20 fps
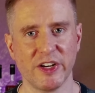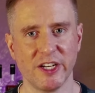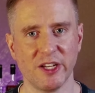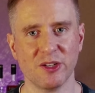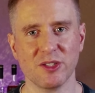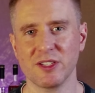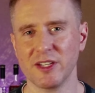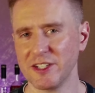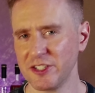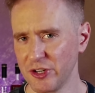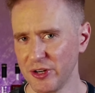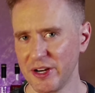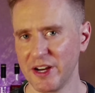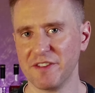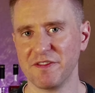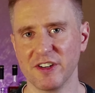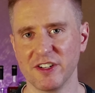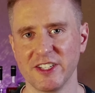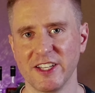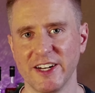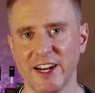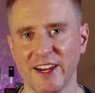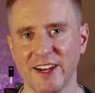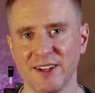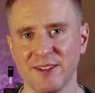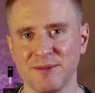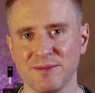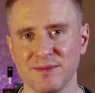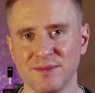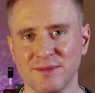video. So that's your hint for today.
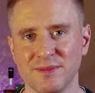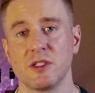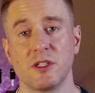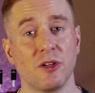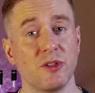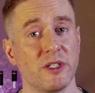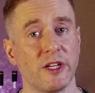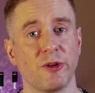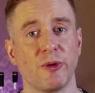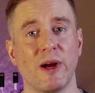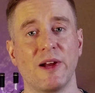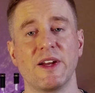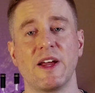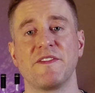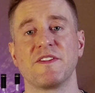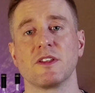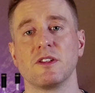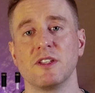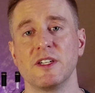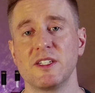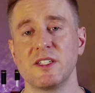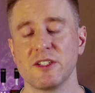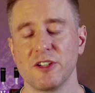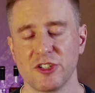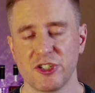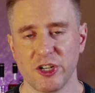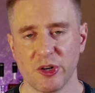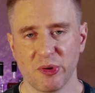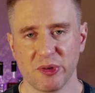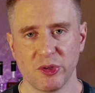So stick around after the list and I'll
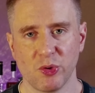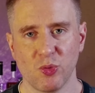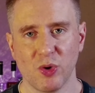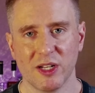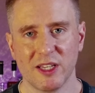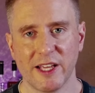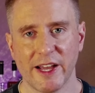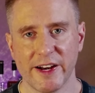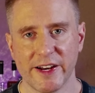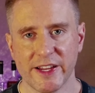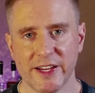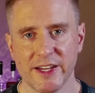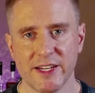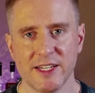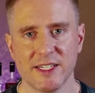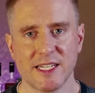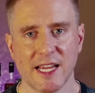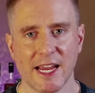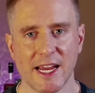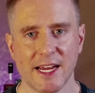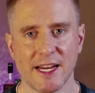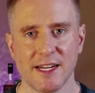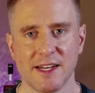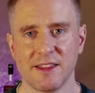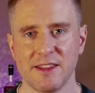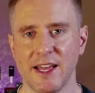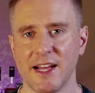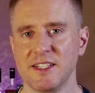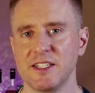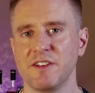share with you what that is. And
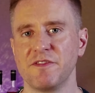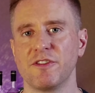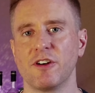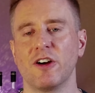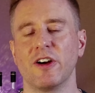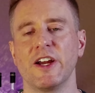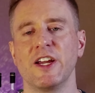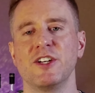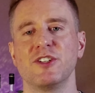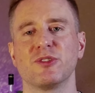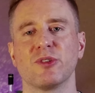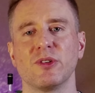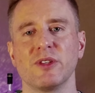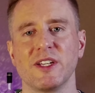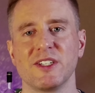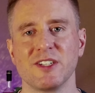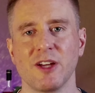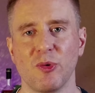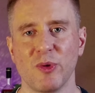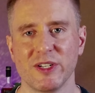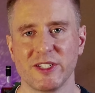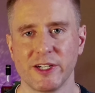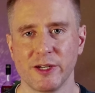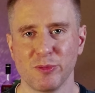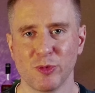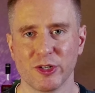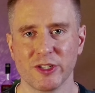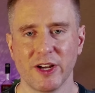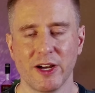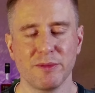that's it for our intro. Let's not waste any
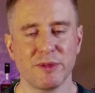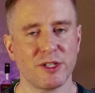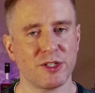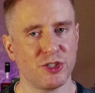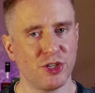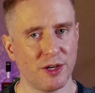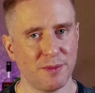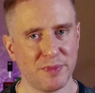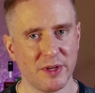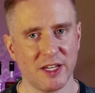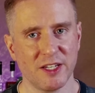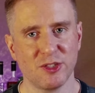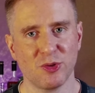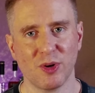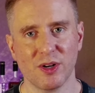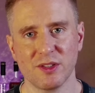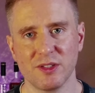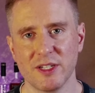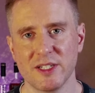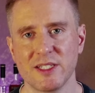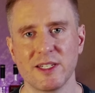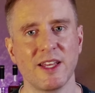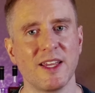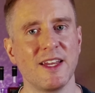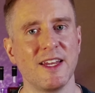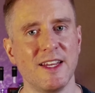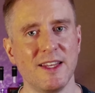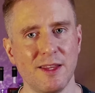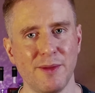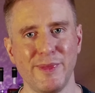more time. Let's jump into our list.
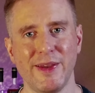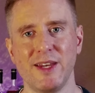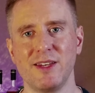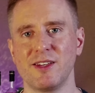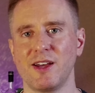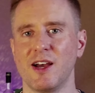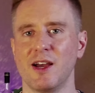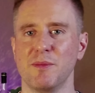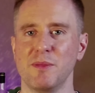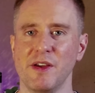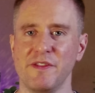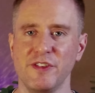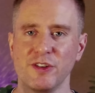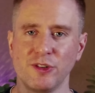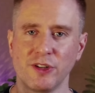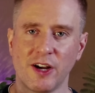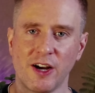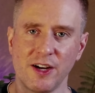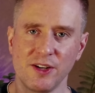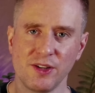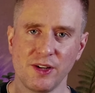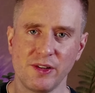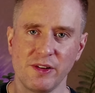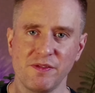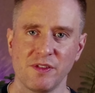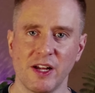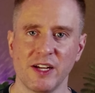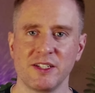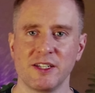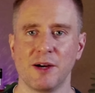In the meantime, if you'll kindly
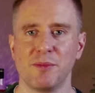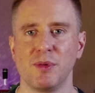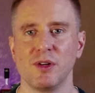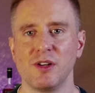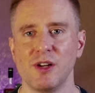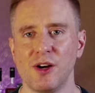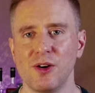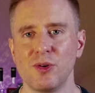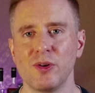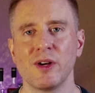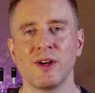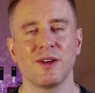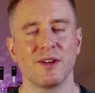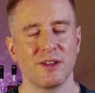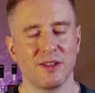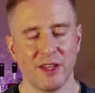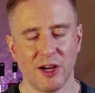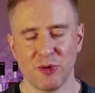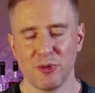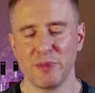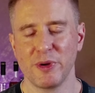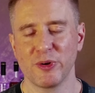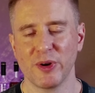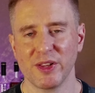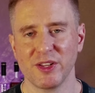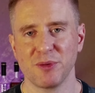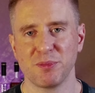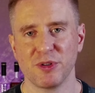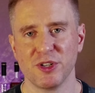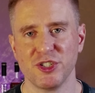leave a like down below, that would be
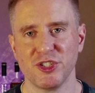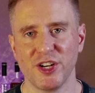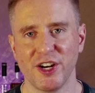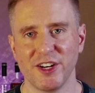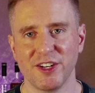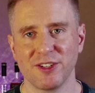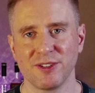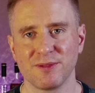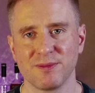greatly appreciated.